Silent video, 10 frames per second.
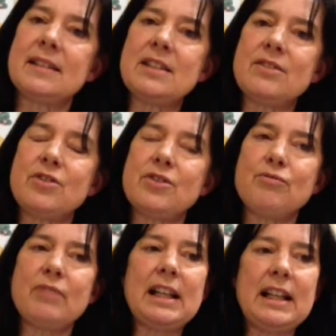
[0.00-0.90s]
It's
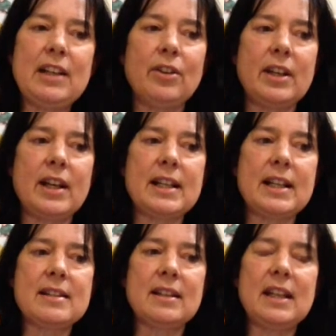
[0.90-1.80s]
just really not
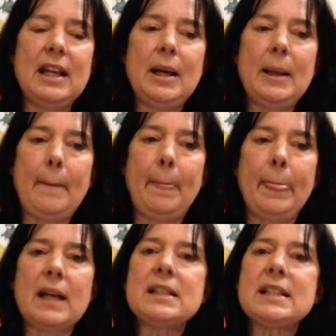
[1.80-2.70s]
nice. And
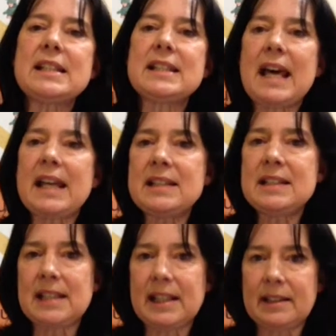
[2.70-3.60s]

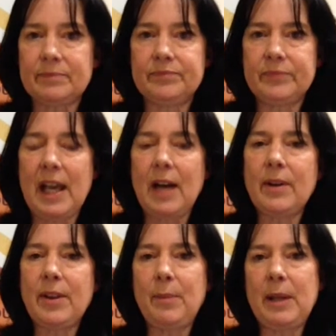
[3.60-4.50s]
understanding how
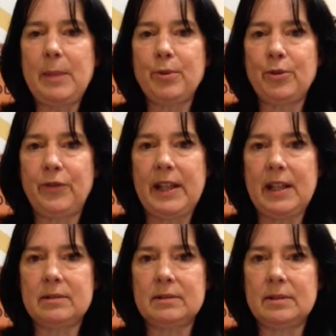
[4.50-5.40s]
other people
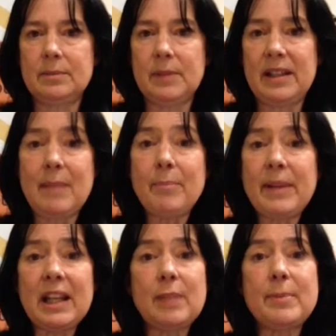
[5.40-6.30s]
feel, and then
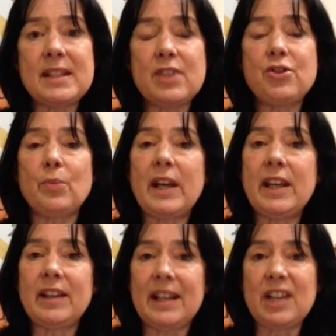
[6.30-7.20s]
being in a position where
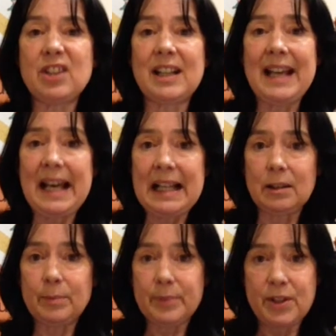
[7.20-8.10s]
you can actually
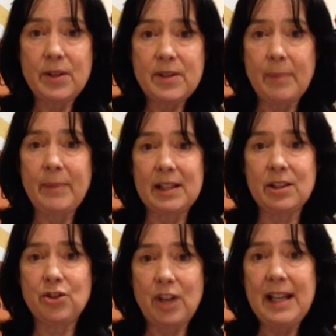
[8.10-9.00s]
help and do something
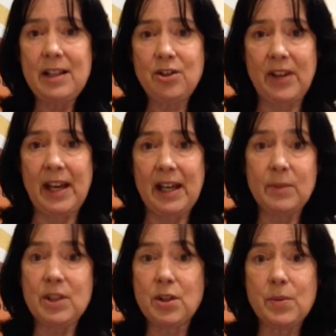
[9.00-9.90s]
to change that,
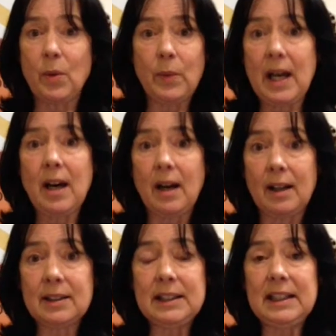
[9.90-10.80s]
which is what we are.